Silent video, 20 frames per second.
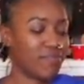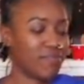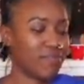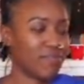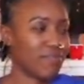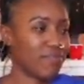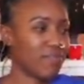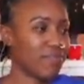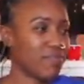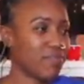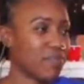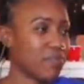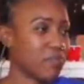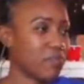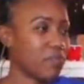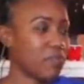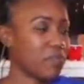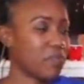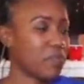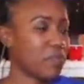
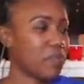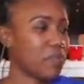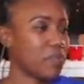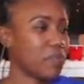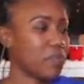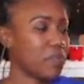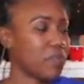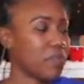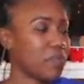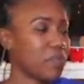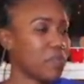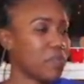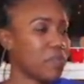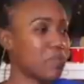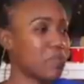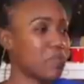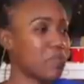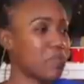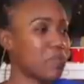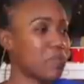
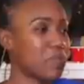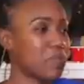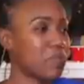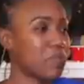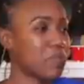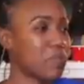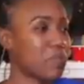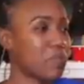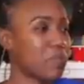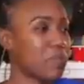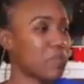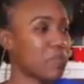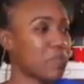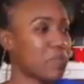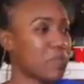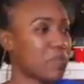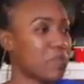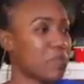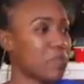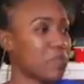
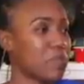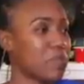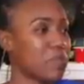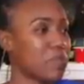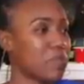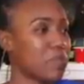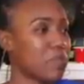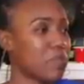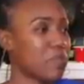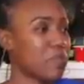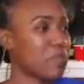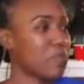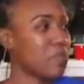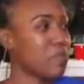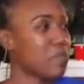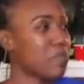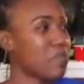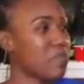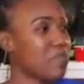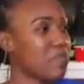
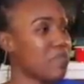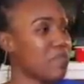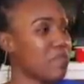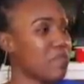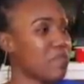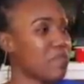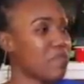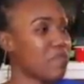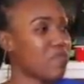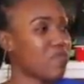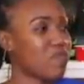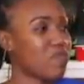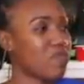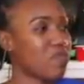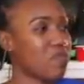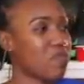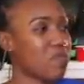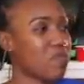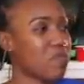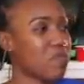
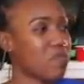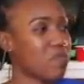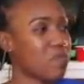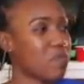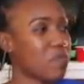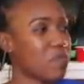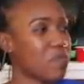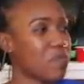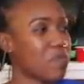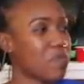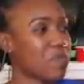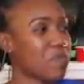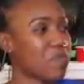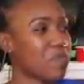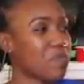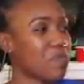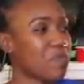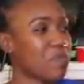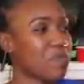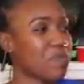
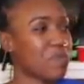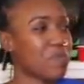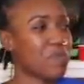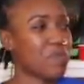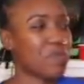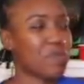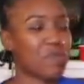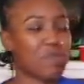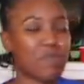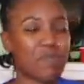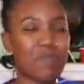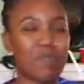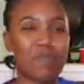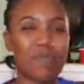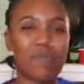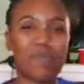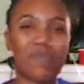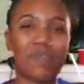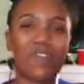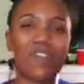
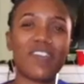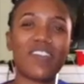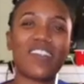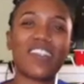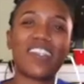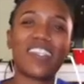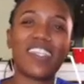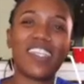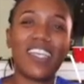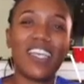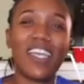(not speaking)